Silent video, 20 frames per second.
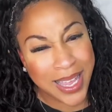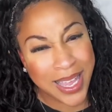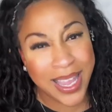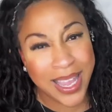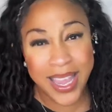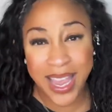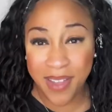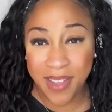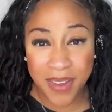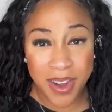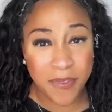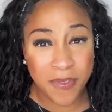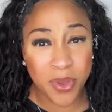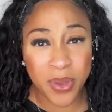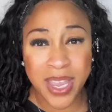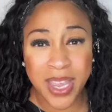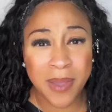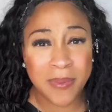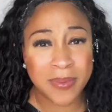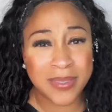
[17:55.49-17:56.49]
And even if you
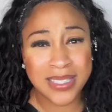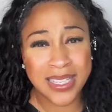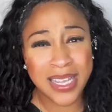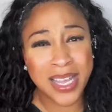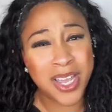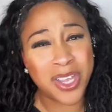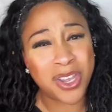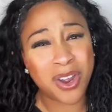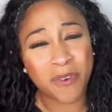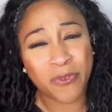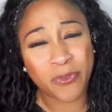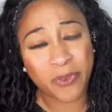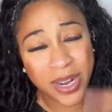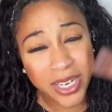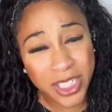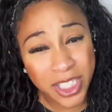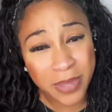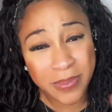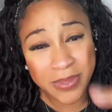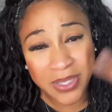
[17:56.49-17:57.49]
keep seeing your
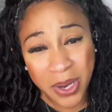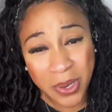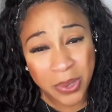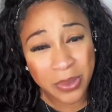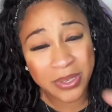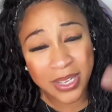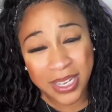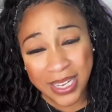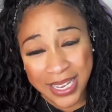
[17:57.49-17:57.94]
friendship circle